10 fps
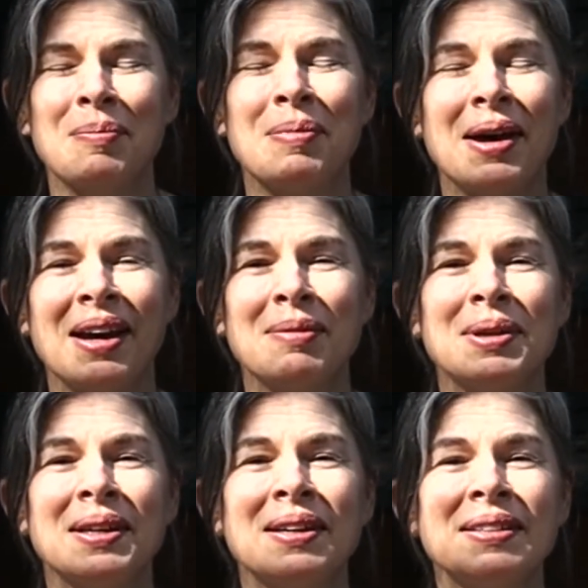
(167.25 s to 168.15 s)
But
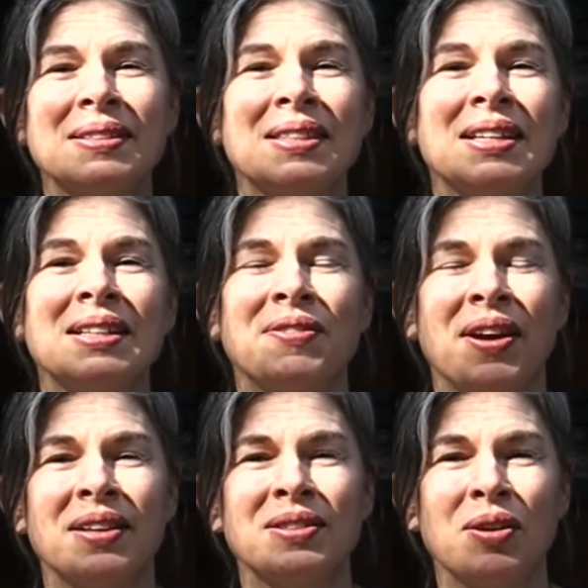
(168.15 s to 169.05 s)
because these
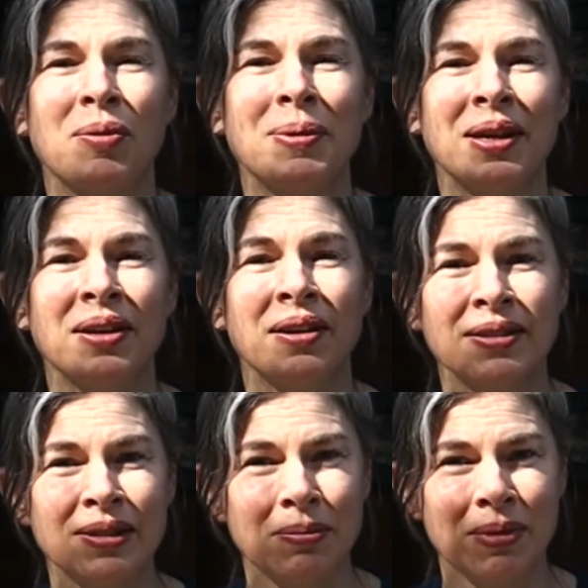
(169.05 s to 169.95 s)
vans are being
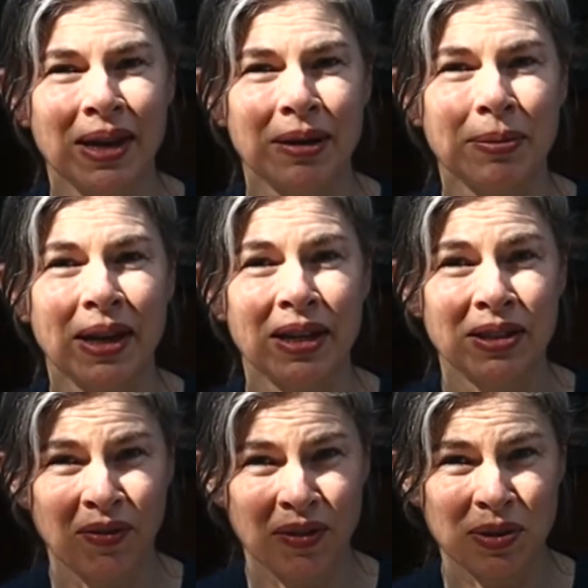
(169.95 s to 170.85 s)
custom made by
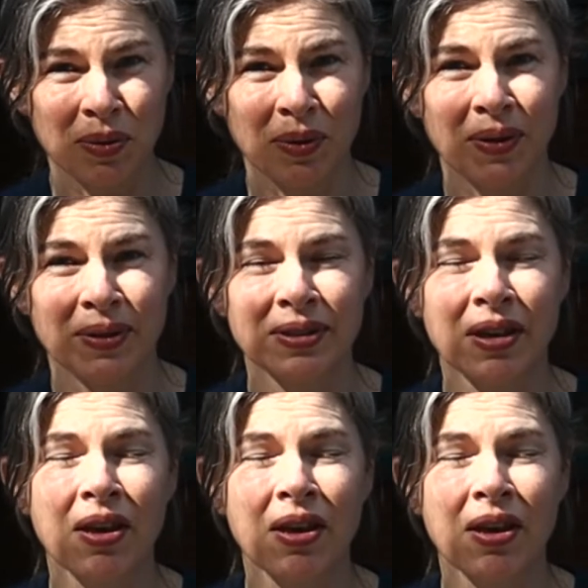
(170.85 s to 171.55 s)
individuals,